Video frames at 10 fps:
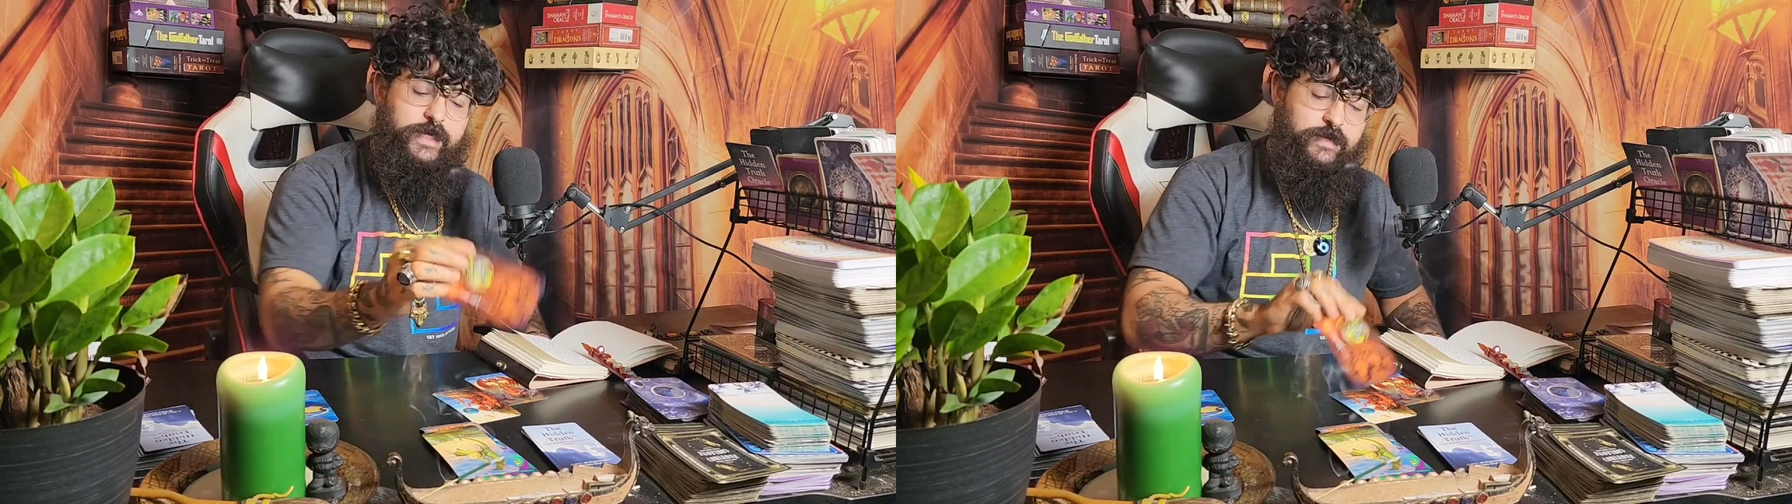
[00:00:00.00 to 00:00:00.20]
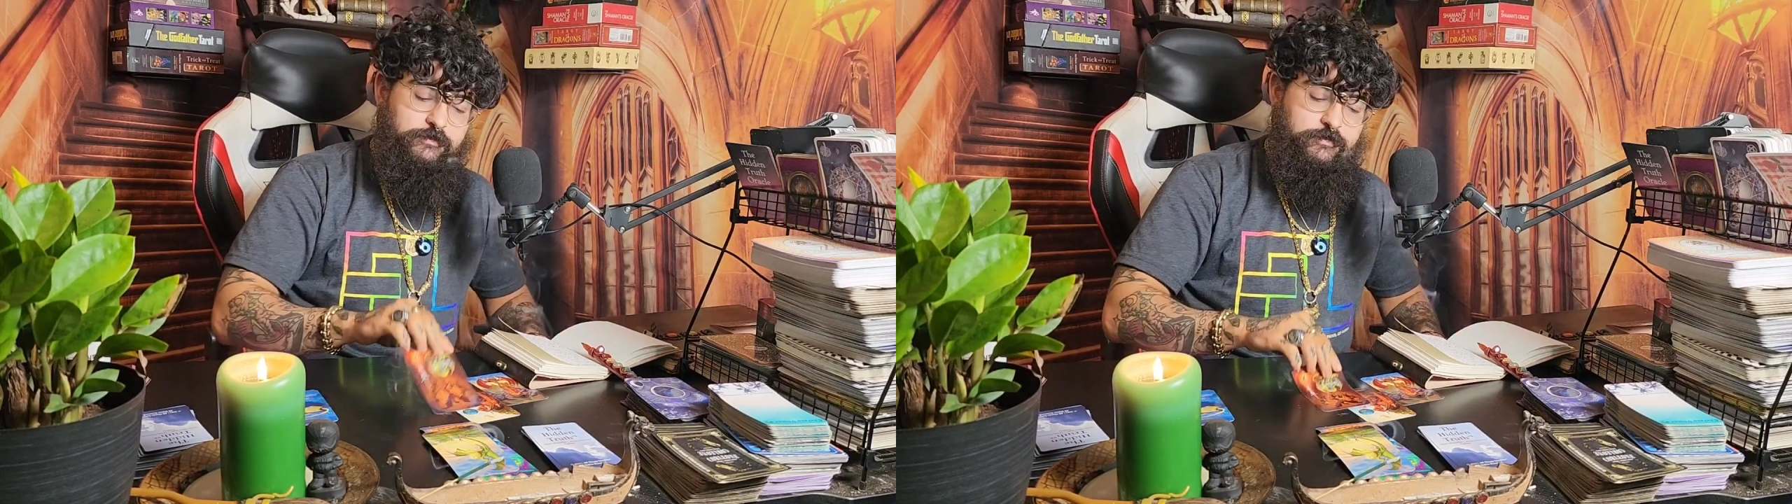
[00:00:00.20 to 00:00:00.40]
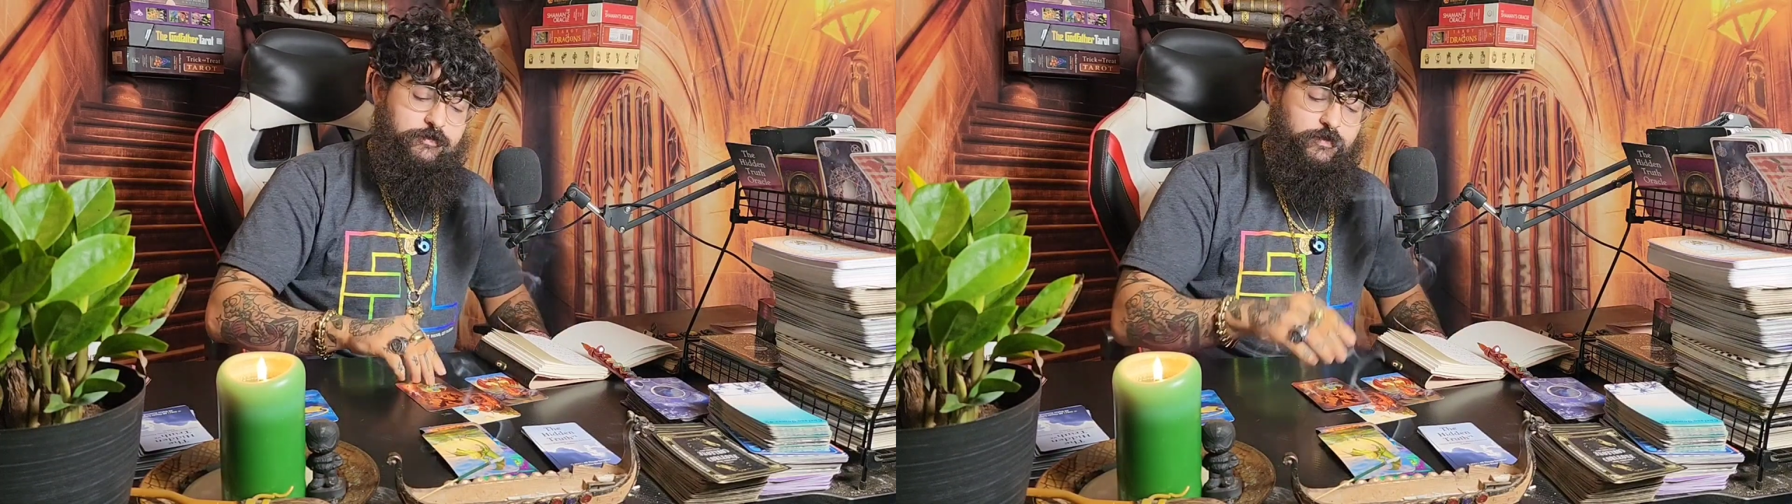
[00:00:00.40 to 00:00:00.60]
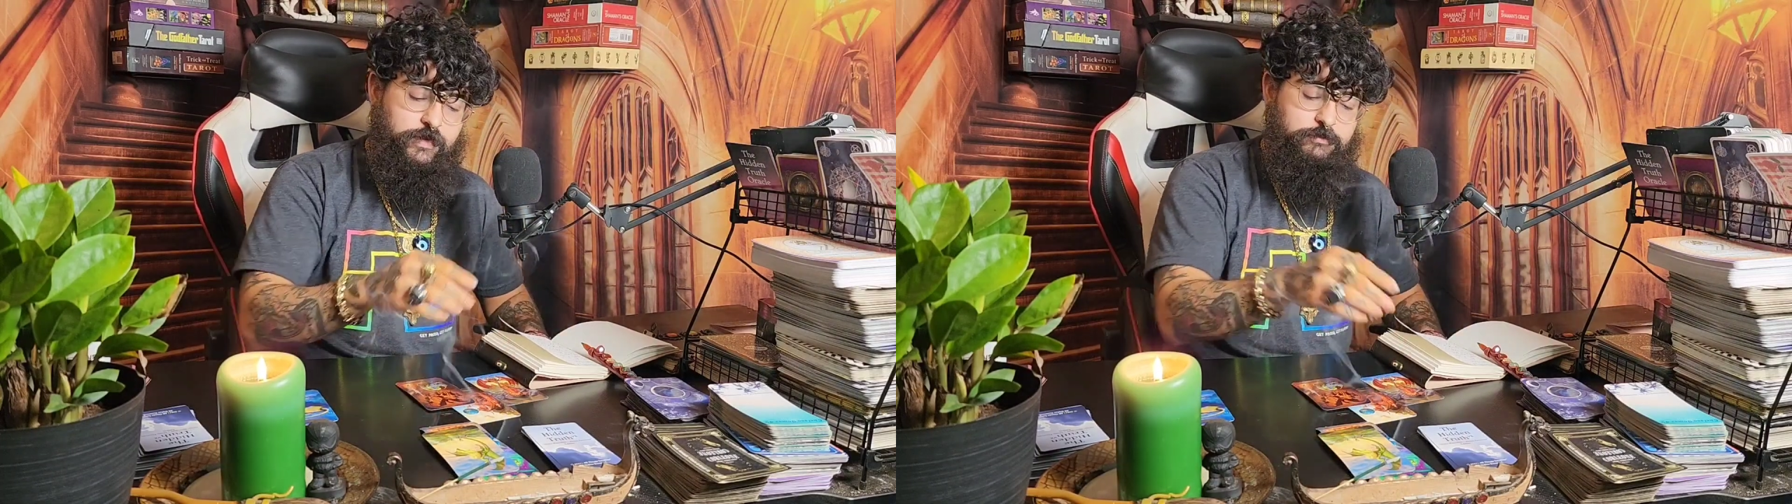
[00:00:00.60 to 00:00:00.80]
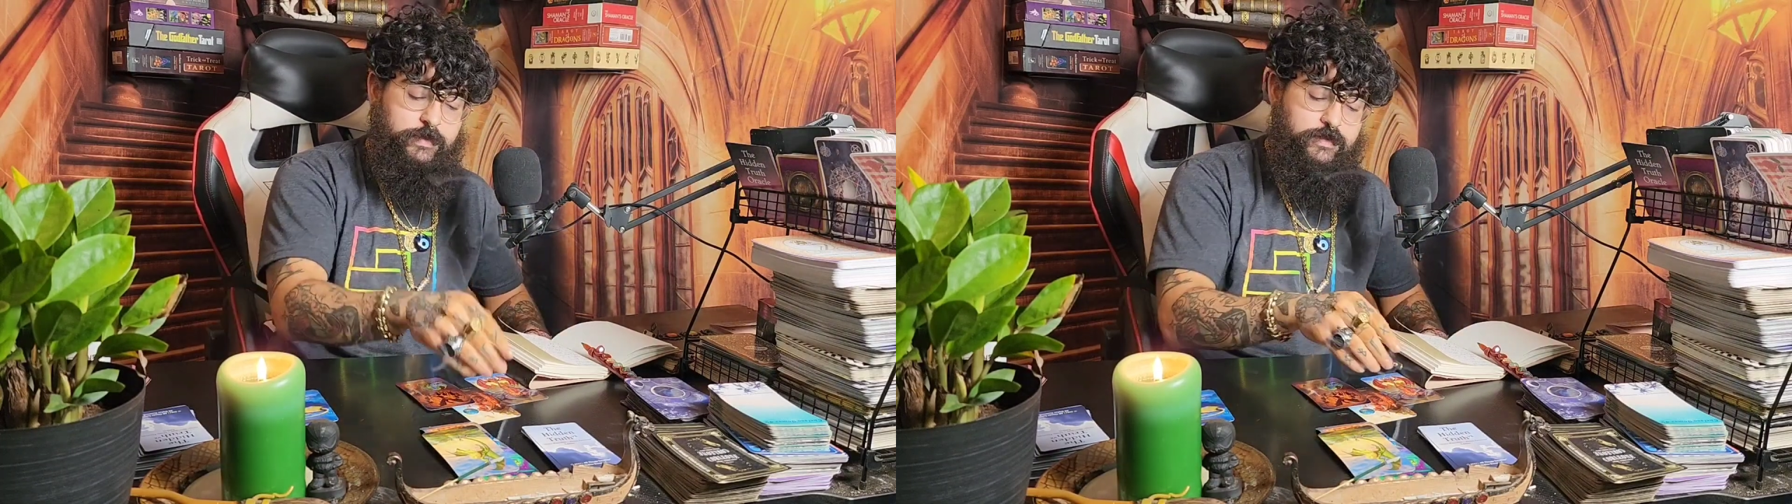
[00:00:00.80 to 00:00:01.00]
they can
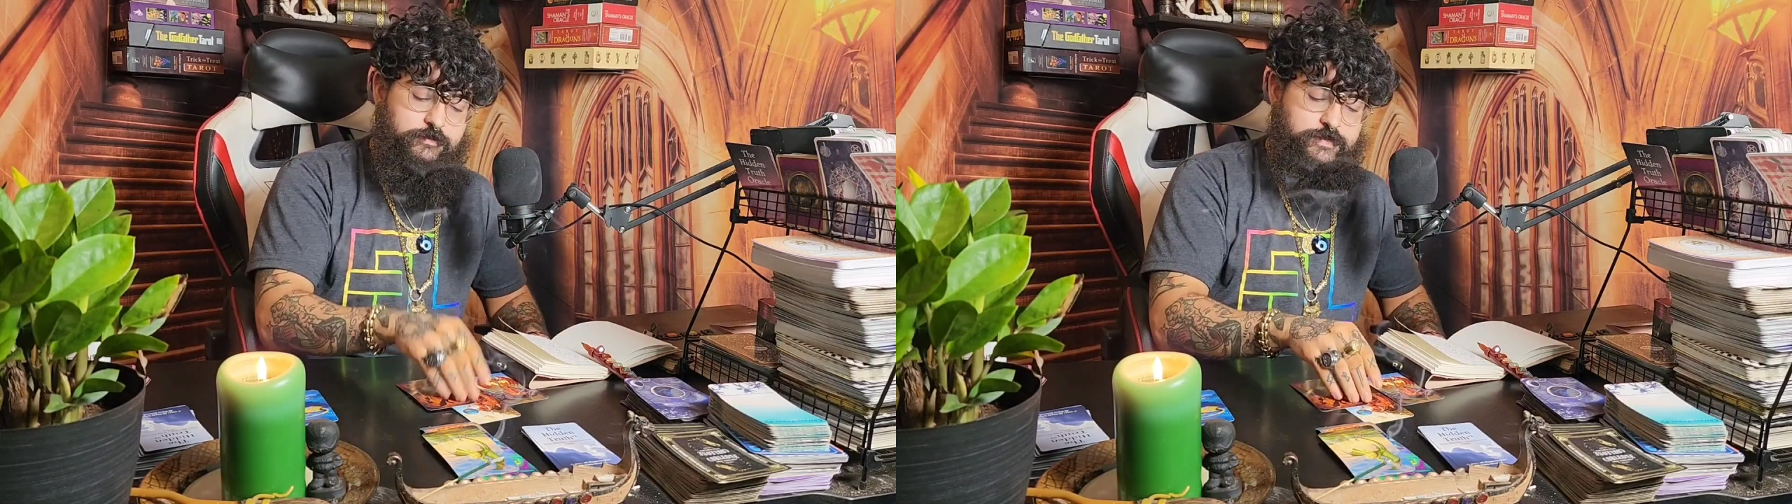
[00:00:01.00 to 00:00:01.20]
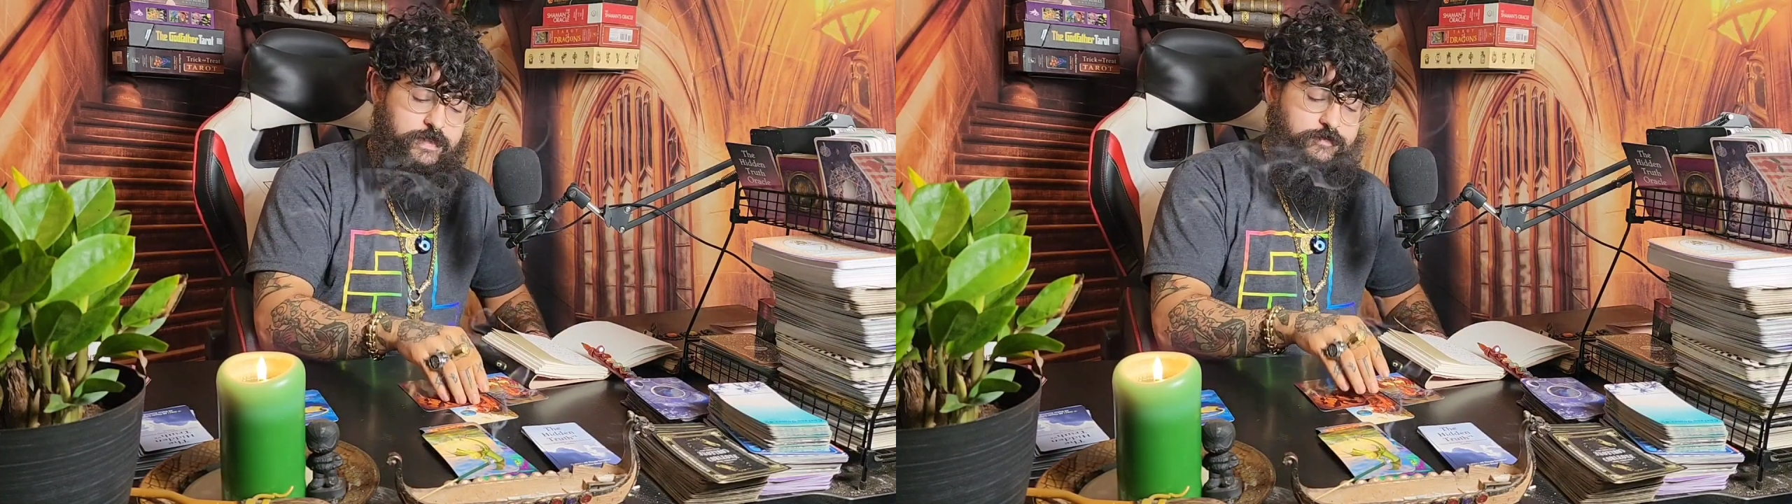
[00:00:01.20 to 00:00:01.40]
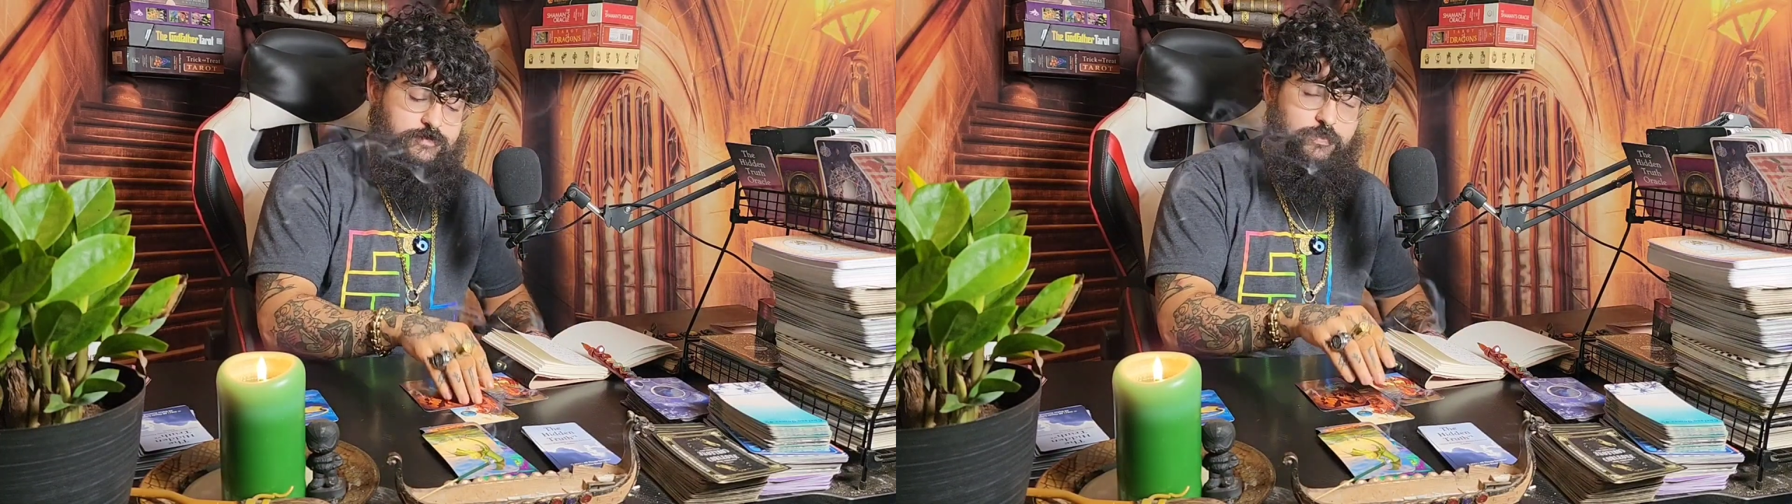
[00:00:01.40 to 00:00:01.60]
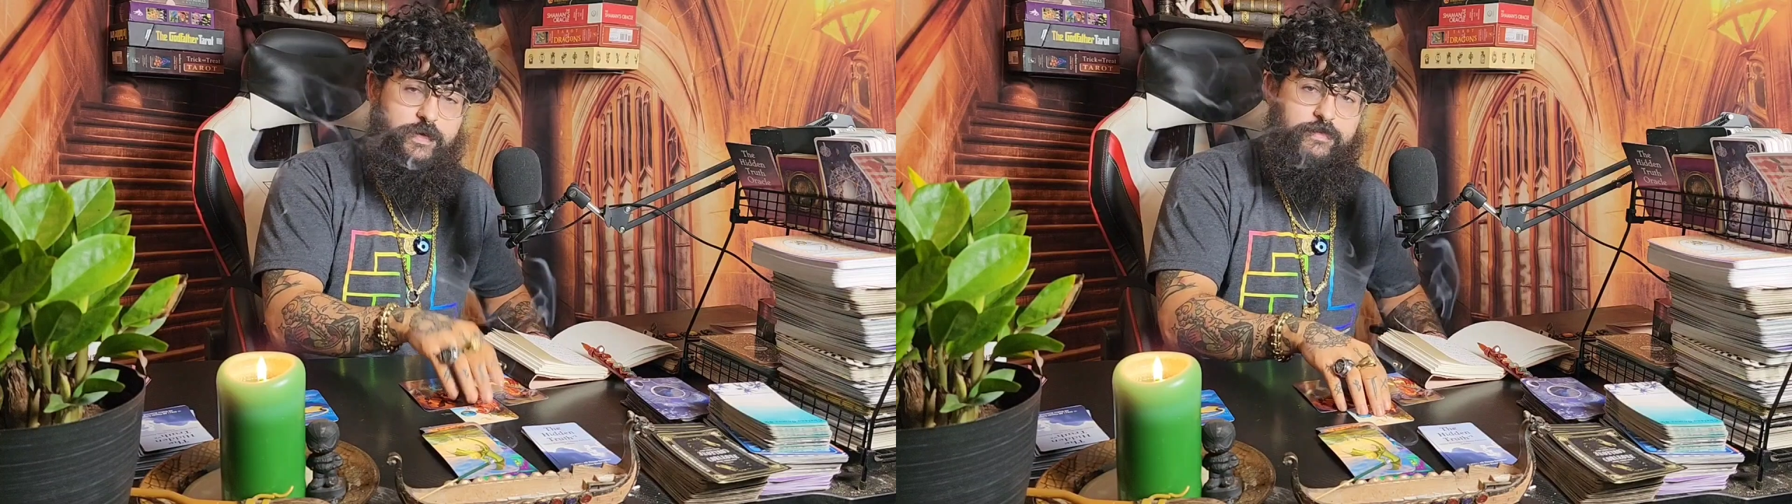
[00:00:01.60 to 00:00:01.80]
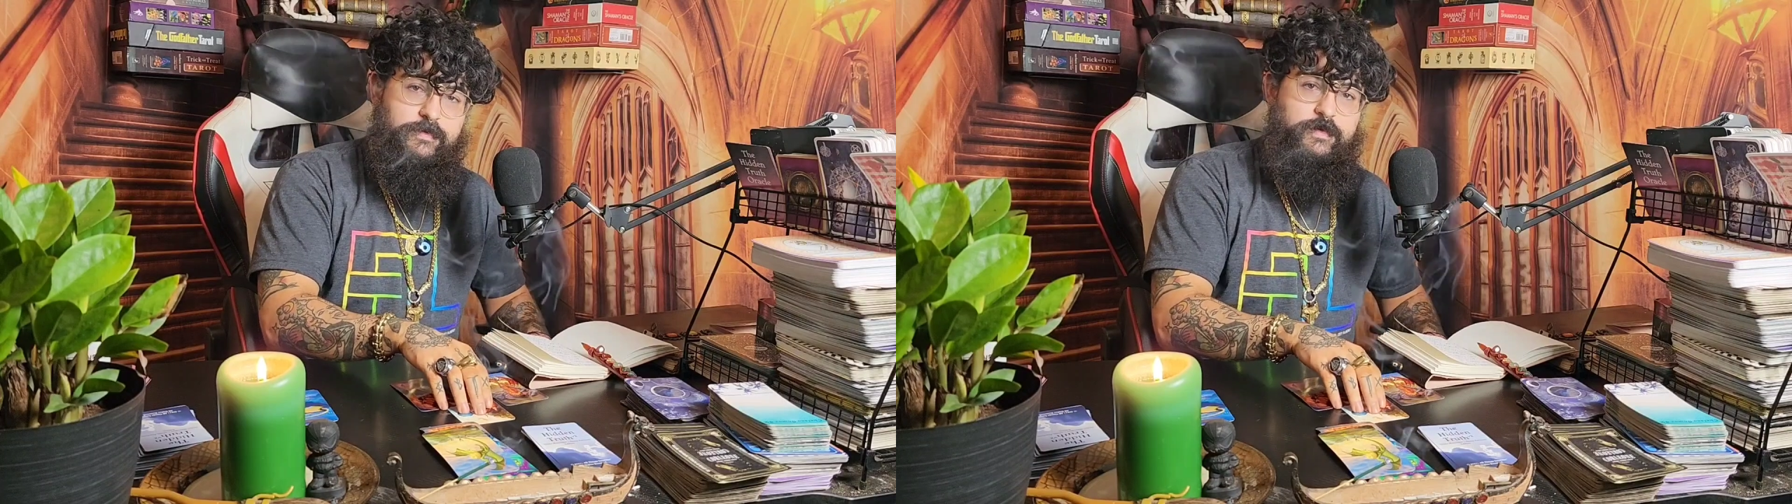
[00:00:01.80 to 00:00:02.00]
fully be themselves
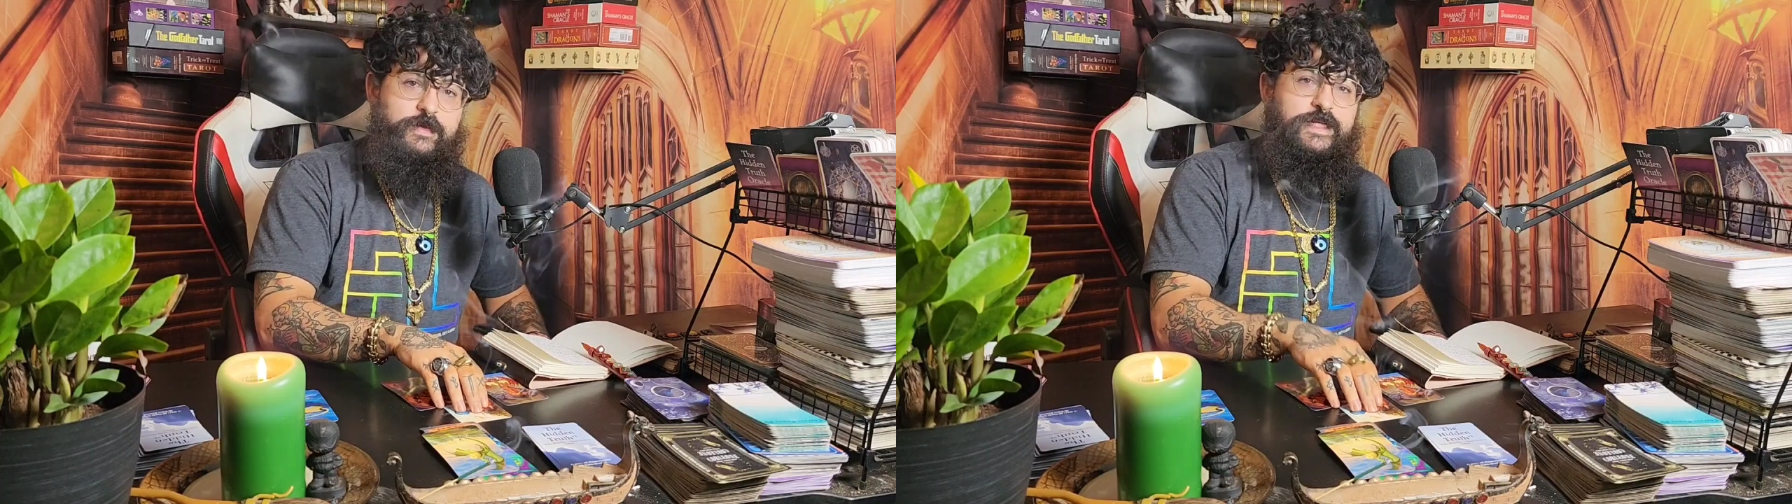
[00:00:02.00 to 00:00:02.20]
with.